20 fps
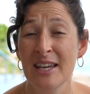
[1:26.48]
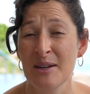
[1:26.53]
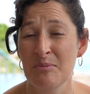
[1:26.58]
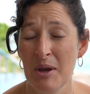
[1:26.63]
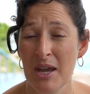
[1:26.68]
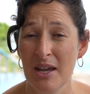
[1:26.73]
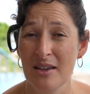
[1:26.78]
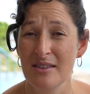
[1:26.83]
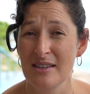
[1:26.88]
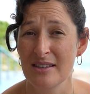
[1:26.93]
can
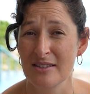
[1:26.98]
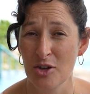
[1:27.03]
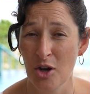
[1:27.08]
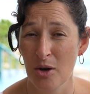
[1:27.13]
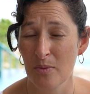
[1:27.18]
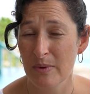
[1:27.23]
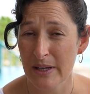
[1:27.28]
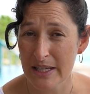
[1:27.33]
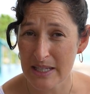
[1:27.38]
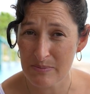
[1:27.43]
make these
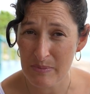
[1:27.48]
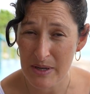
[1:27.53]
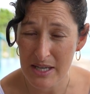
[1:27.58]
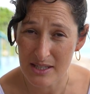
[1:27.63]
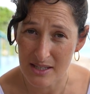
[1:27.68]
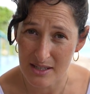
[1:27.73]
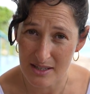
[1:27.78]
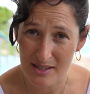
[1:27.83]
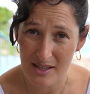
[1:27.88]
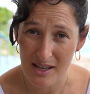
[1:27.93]
complex
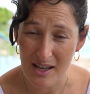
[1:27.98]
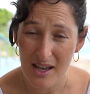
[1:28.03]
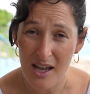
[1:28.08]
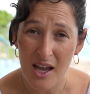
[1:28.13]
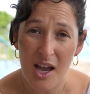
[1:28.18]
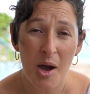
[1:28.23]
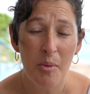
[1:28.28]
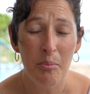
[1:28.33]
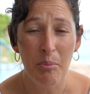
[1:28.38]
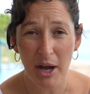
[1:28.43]
pieces.
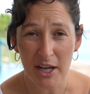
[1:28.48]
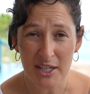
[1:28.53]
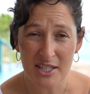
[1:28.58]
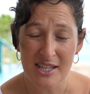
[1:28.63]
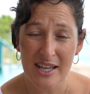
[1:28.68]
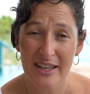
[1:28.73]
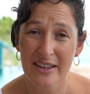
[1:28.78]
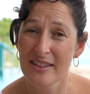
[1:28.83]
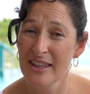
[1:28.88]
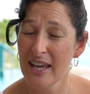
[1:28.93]
But